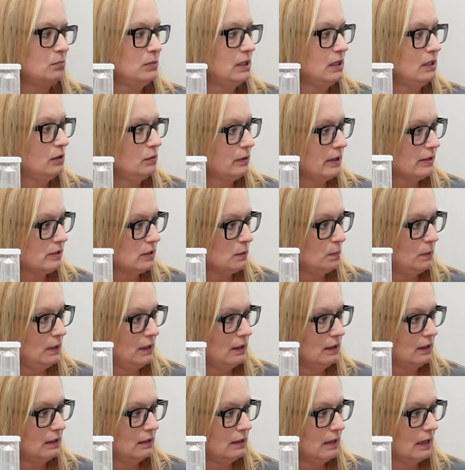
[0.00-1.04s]
mead recipe
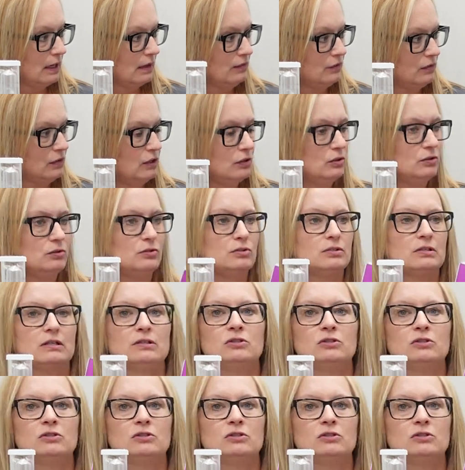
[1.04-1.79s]
in it that I've used,